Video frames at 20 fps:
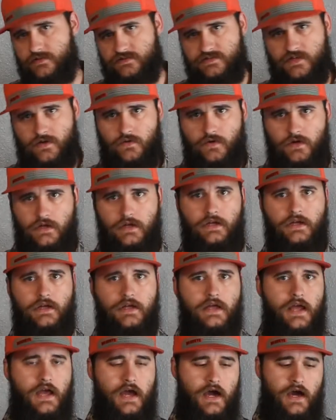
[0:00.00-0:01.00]
So
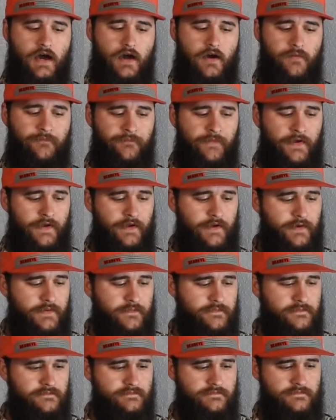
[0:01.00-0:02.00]

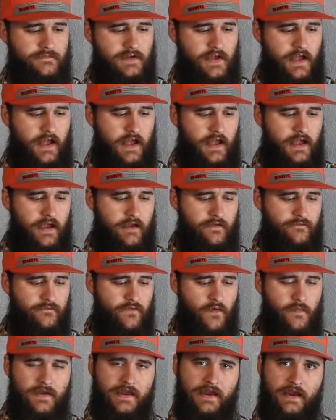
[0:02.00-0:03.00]

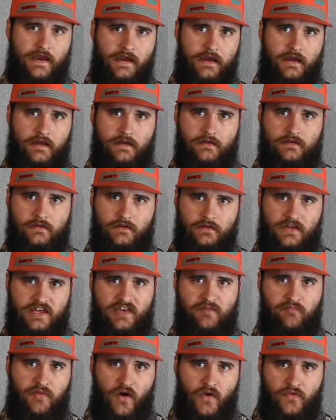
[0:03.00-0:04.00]
for me, you
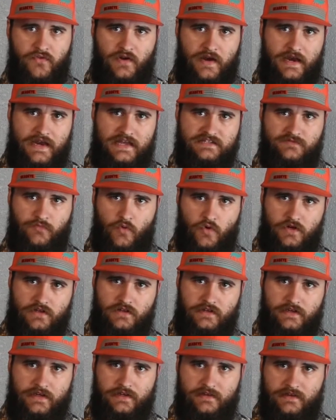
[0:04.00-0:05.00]
keep both your hands more
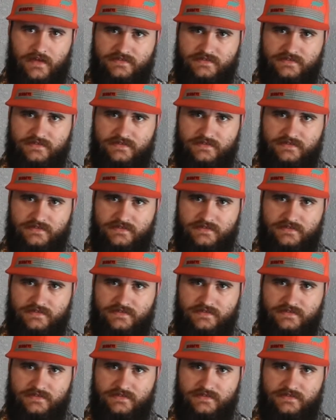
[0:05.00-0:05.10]
clean.